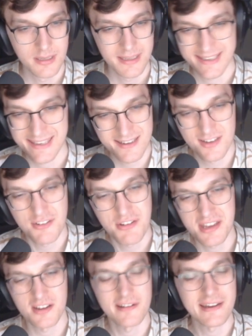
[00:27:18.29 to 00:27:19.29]
It can't go
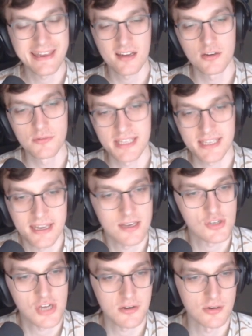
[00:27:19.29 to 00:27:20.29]
here. It can't go in the
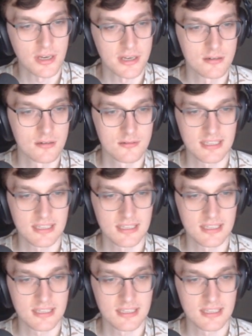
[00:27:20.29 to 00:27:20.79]
cage, 8 or 9.